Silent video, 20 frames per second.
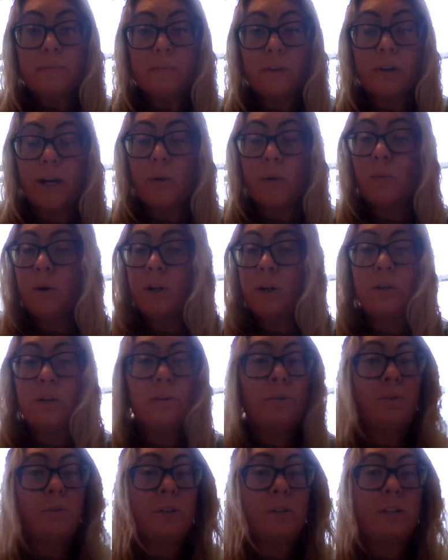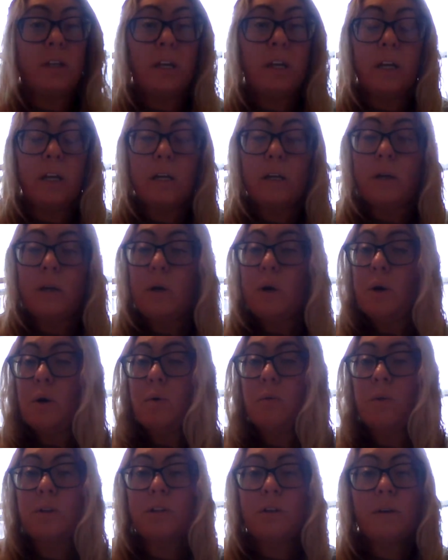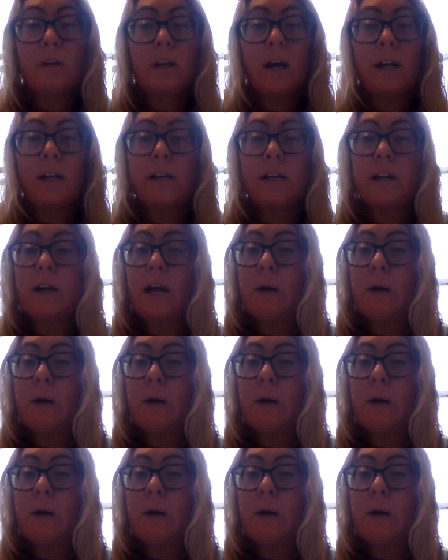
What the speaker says: All right? What do you see? What's going on here?